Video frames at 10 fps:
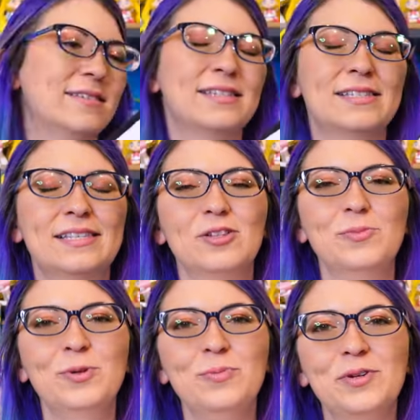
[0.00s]
The Sailor
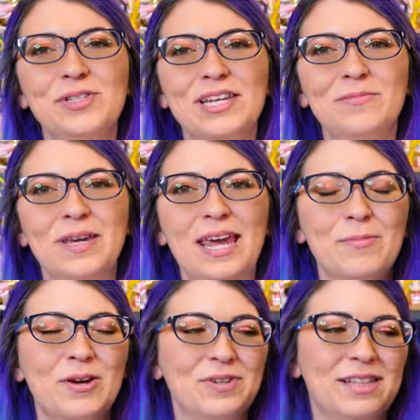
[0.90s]
Moon Museum came
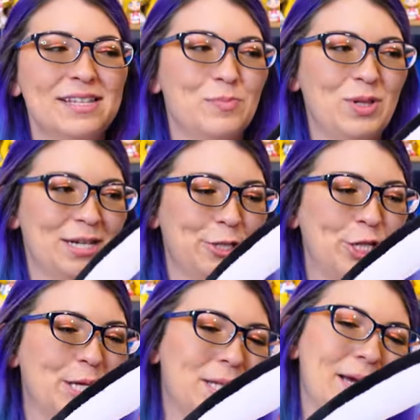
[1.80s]
out with this
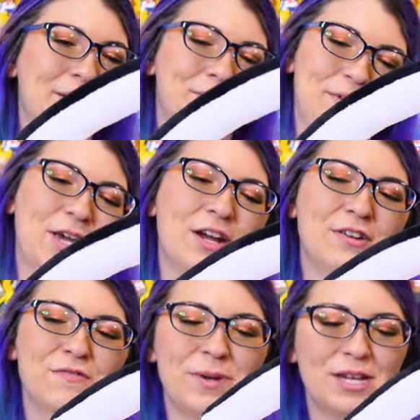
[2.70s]
plushie that
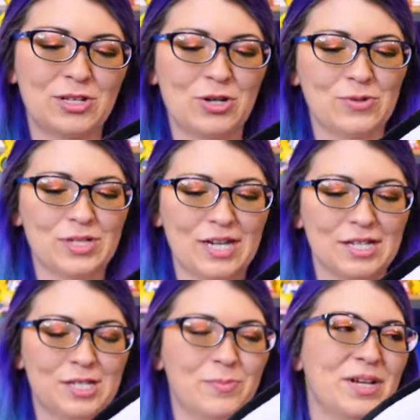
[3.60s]
kind of makes no
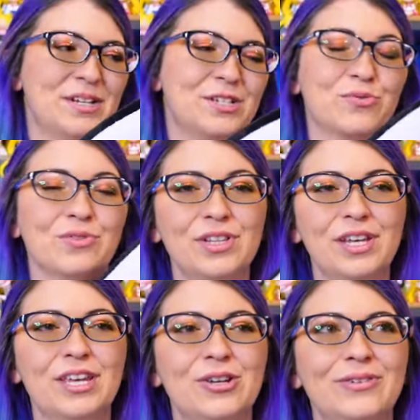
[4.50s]
sense, but it's really
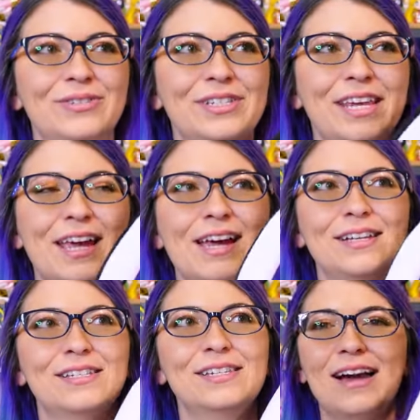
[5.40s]
cute
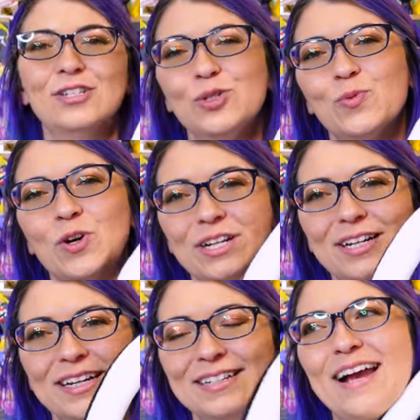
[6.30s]
and I just wanted it.